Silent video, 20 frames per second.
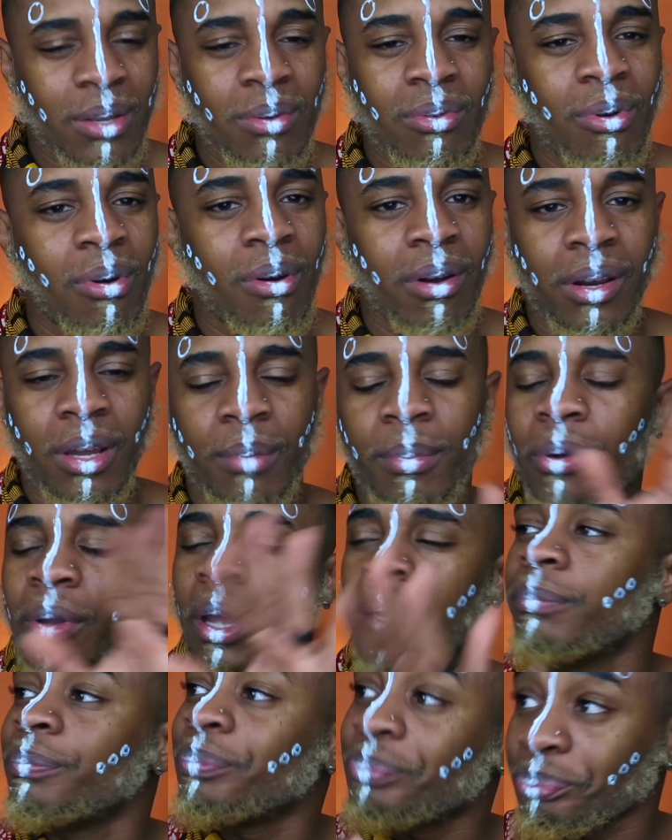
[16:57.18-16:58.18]
so caught up.
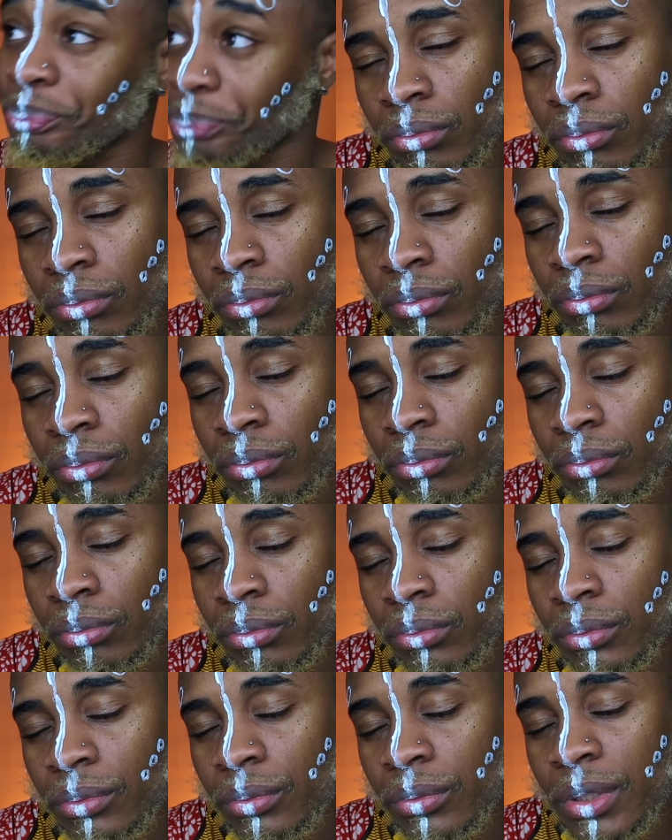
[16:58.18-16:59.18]
Okay.
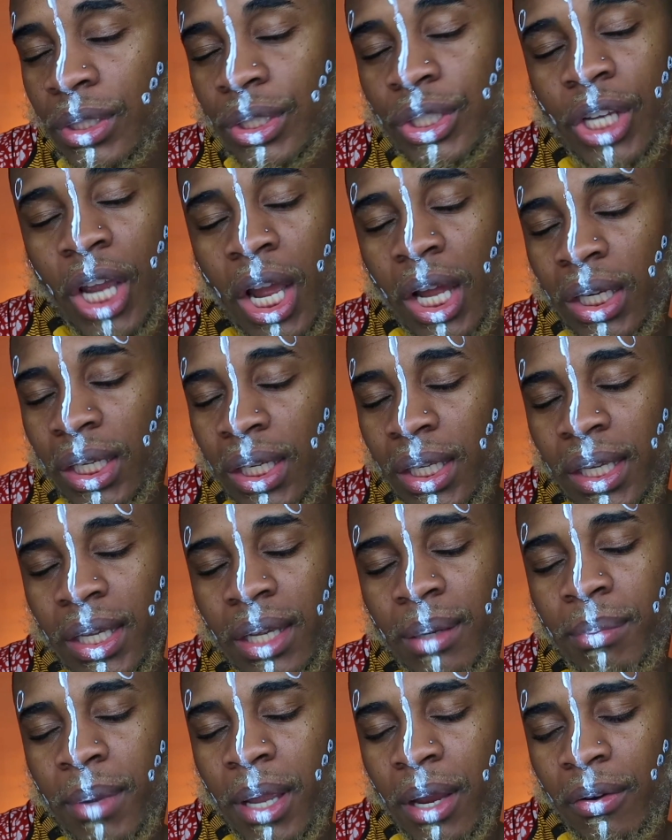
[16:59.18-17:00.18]
T'Challa
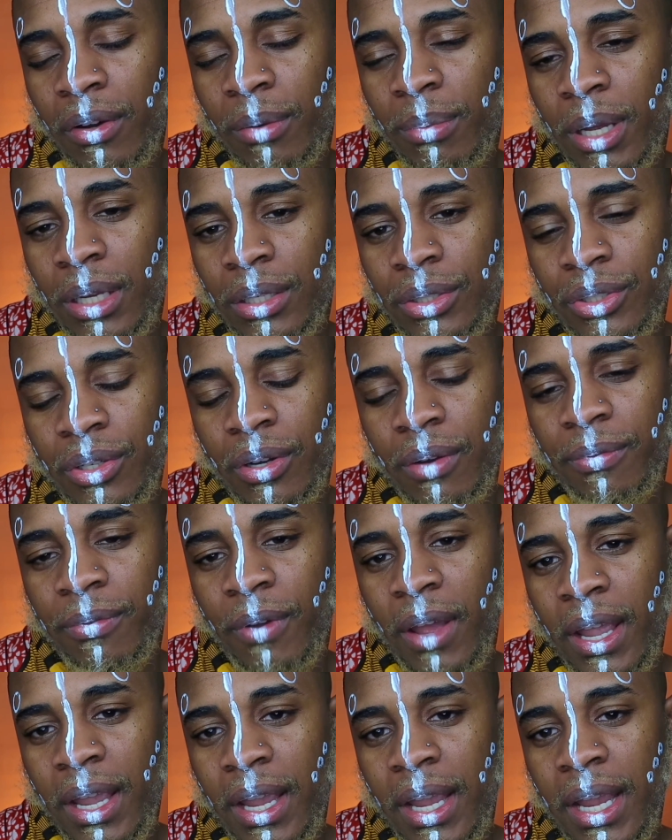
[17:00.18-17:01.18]
and Eric Ballinger are
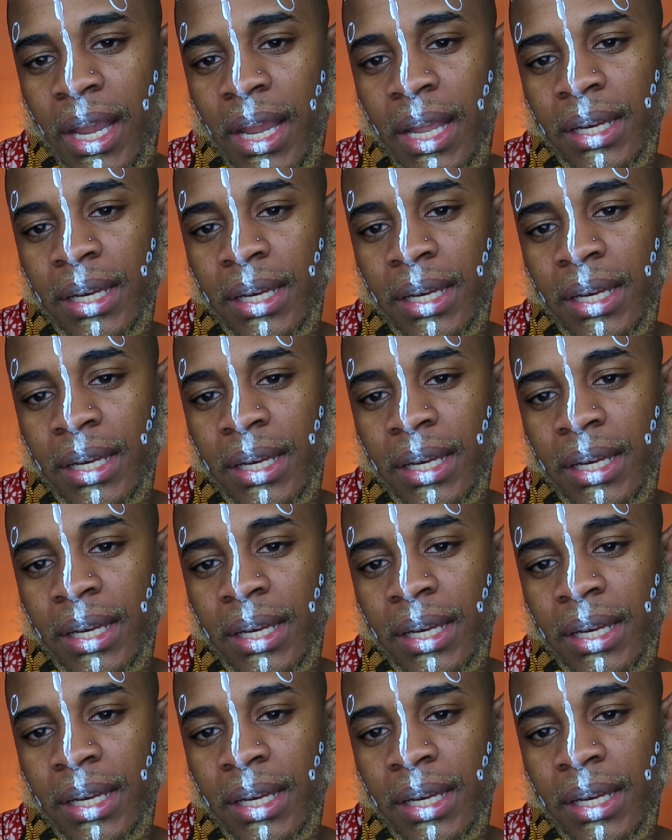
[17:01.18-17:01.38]
fighting,